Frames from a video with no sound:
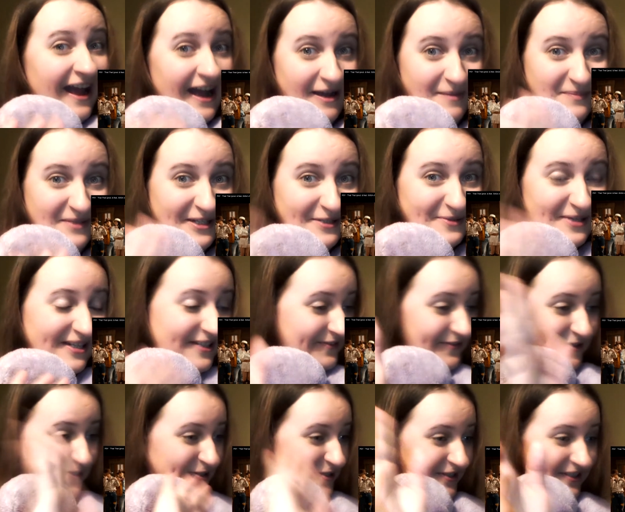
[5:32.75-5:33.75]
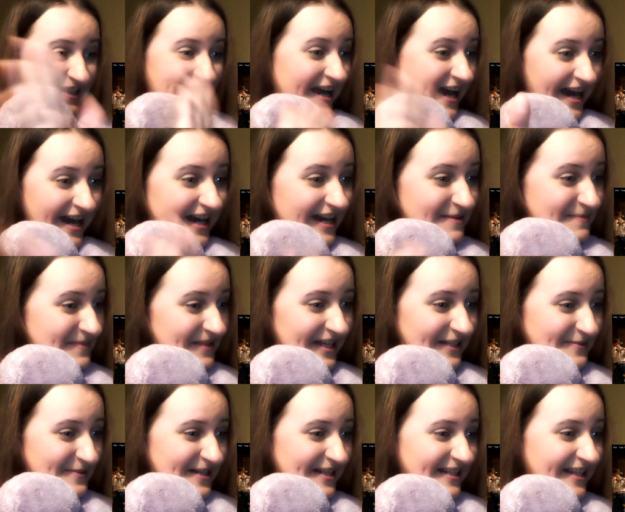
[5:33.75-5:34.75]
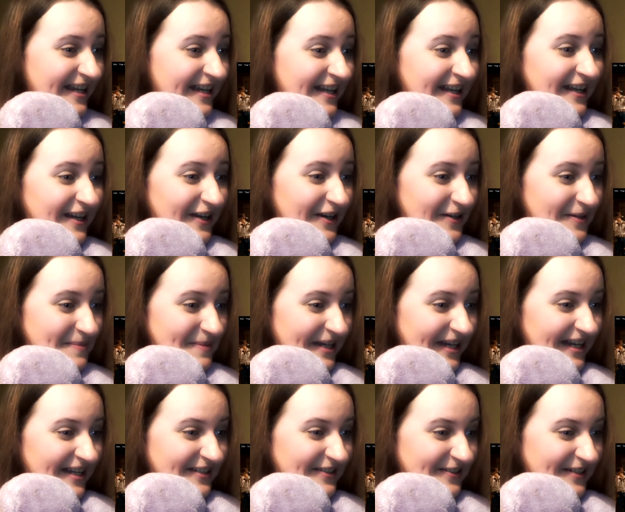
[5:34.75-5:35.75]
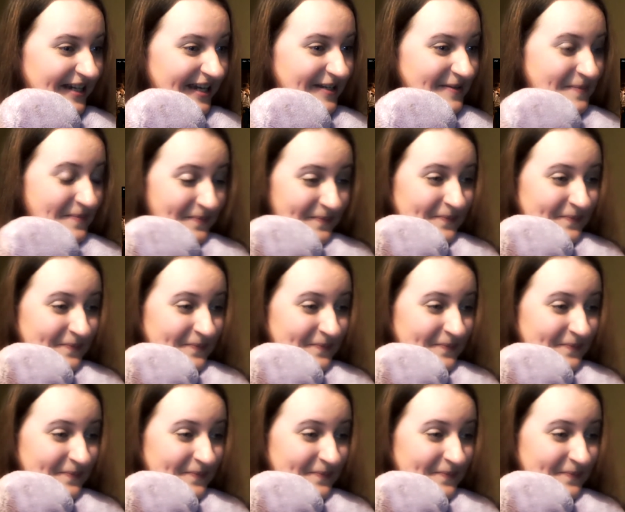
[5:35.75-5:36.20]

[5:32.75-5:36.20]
I'm not ready for Yoongi. I'm not ready. Oh my god, okay.